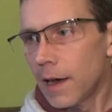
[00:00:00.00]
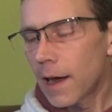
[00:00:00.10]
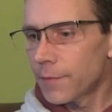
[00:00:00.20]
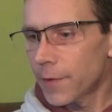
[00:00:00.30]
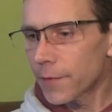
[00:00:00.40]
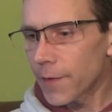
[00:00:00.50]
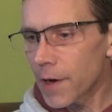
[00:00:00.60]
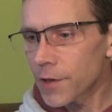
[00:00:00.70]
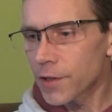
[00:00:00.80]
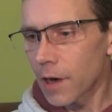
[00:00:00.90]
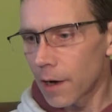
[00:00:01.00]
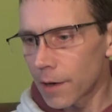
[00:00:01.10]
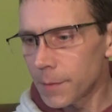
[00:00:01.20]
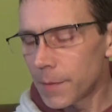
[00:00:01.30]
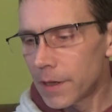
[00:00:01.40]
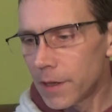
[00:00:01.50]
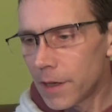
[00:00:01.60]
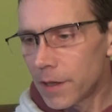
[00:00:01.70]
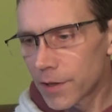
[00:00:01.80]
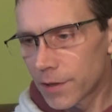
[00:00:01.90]
For the first time,
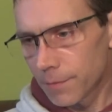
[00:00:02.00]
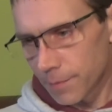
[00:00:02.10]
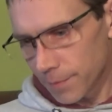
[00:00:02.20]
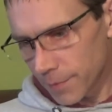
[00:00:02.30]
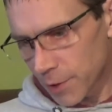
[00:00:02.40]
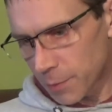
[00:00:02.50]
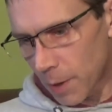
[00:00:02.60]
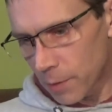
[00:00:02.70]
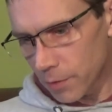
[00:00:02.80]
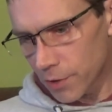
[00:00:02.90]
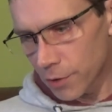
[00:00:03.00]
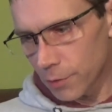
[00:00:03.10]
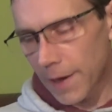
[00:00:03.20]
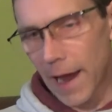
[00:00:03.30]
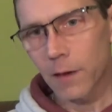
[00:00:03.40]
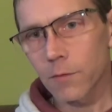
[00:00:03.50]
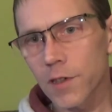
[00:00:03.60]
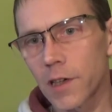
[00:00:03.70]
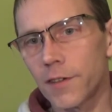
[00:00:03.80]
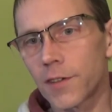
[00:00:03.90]
spoke to
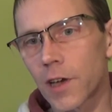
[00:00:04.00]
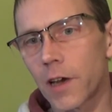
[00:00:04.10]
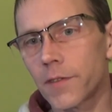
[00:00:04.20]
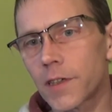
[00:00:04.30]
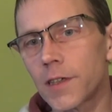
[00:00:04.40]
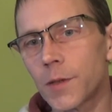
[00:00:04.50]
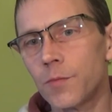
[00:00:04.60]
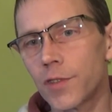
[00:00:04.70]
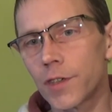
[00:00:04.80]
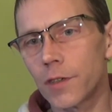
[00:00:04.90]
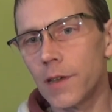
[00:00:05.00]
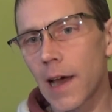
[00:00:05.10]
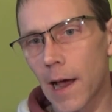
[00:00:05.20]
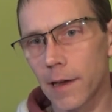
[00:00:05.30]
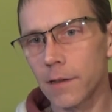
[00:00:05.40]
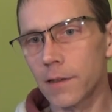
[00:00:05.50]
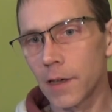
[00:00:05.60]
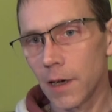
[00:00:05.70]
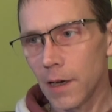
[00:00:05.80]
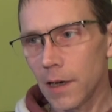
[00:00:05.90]
counselling services in prison, and
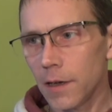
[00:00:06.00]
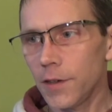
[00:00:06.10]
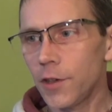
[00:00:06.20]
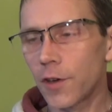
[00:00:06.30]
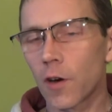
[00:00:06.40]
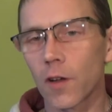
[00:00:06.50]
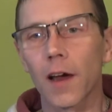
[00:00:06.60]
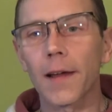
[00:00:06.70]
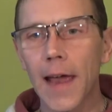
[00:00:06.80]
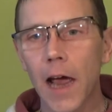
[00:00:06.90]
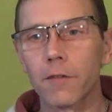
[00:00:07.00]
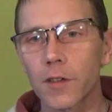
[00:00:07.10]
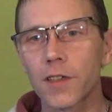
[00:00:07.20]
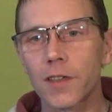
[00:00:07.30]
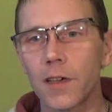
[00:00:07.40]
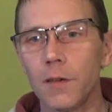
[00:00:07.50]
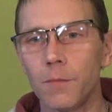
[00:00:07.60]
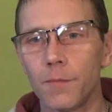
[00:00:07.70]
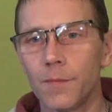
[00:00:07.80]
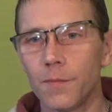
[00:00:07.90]
you got like Carrot's team
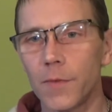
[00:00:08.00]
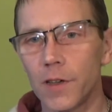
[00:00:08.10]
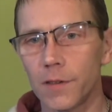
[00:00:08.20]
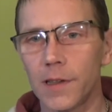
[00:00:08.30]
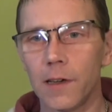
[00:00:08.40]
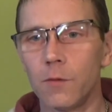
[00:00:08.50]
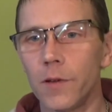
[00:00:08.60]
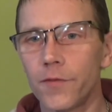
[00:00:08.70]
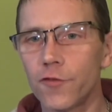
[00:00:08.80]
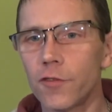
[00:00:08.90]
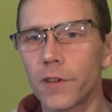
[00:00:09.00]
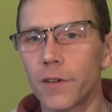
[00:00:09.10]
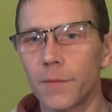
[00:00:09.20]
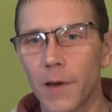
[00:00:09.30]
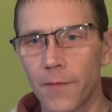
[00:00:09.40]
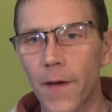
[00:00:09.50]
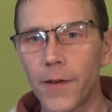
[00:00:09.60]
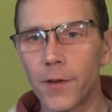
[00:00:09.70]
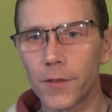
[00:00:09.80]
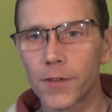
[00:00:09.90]
that deal with drug
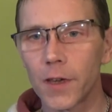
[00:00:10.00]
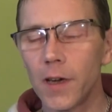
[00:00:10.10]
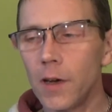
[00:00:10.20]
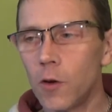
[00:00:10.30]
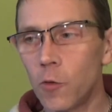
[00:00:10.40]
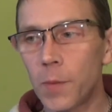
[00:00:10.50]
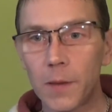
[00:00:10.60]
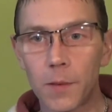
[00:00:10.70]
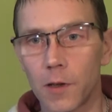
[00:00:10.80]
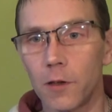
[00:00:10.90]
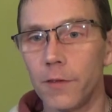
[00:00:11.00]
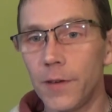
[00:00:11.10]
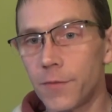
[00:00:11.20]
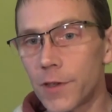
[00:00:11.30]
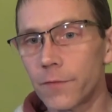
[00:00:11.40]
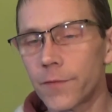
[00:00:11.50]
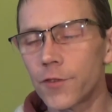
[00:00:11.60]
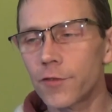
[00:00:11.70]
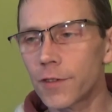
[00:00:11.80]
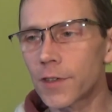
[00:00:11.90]
offenders or people that are in prison for
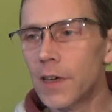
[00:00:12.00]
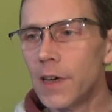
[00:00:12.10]
drugs.